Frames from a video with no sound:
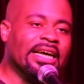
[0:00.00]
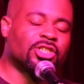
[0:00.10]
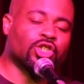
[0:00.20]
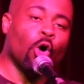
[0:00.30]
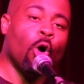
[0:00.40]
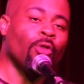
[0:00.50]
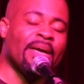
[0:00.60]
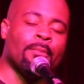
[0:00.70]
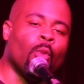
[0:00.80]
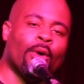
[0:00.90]
School
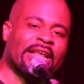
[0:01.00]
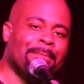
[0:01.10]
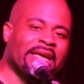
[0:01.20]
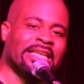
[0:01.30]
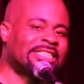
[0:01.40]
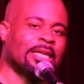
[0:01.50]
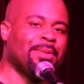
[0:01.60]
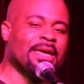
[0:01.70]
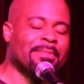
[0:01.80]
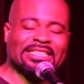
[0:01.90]
them on what it means to
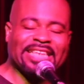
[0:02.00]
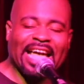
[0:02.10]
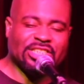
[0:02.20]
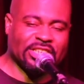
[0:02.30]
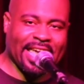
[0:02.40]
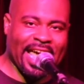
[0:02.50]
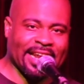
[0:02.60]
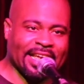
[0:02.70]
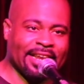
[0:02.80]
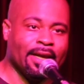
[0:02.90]
be
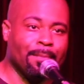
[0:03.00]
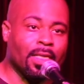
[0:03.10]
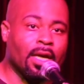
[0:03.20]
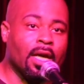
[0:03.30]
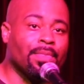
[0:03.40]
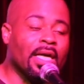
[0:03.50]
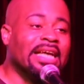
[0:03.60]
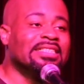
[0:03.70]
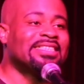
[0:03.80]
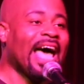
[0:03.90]
miseducated.
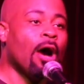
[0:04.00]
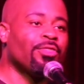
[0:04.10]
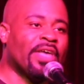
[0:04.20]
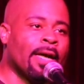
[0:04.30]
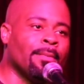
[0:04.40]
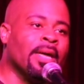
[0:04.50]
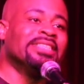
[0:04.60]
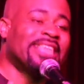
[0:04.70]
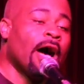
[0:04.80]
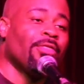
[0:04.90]
Tell
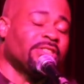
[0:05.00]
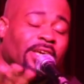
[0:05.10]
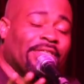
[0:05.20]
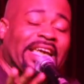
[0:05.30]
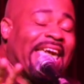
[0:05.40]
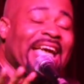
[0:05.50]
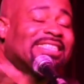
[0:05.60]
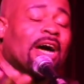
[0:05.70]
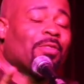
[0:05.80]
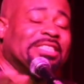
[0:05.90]
them till they
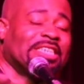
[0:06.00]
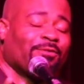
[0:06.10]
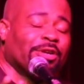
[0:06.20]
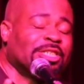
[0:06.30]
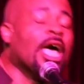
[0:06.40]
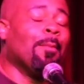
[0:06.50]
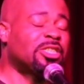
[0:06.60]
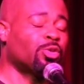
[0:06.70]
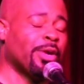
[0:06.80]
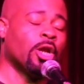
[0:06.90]
can't tell the difference
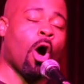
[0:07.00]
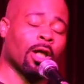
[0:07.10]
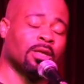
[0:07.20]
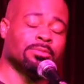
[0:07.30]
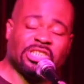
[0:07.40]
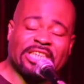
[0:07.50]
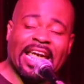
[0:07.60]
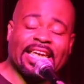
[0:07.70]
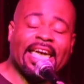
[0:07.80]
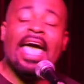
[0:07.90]
between Harlem
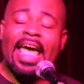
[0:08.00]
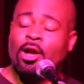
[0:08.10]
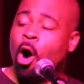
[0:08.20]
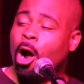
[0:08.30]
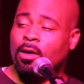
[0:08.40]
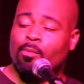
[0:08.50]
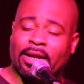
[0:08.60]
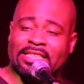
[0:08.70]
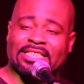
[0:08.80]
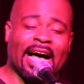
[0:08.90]
Shake and Harlem
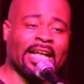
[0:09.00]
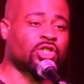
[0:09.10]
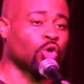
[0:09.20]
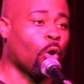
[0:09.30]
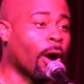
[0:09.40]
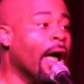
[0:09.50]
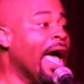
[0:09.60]
Renaissance or